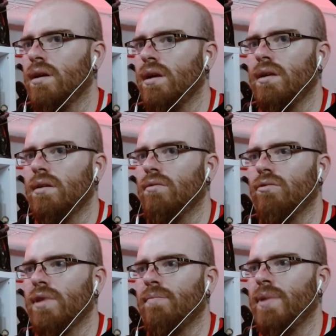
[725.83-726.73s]
I
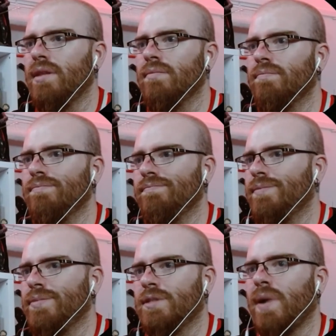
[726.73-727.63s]
could have been
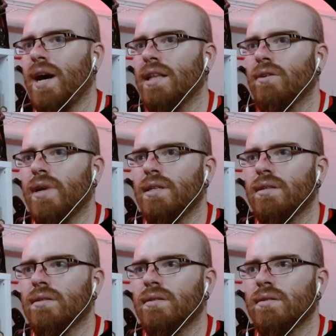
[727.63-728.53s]
spied
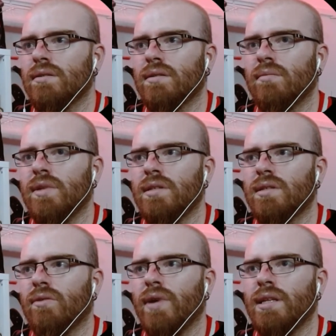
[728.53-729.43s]
already. Something
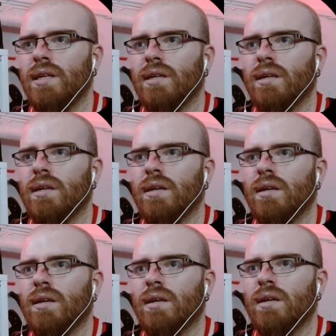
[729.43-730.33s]
is already
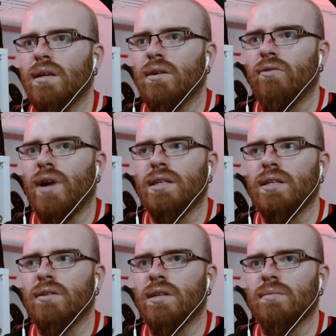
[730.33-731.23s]

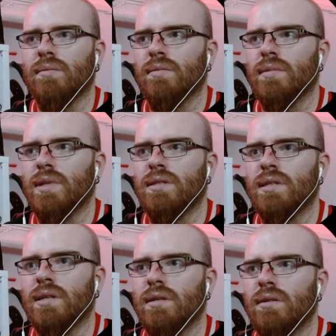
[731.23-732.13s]
rotting on him. Let's
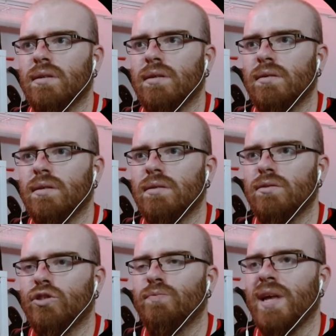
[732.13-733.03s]
see.
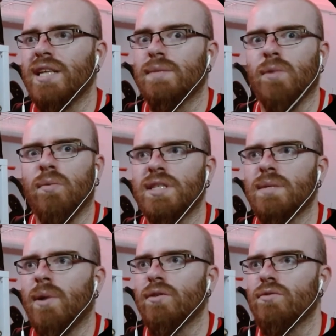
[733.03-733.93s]
Suspense moment's
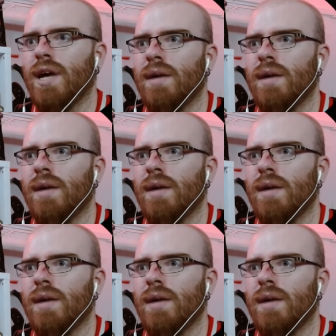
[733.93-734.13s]
about to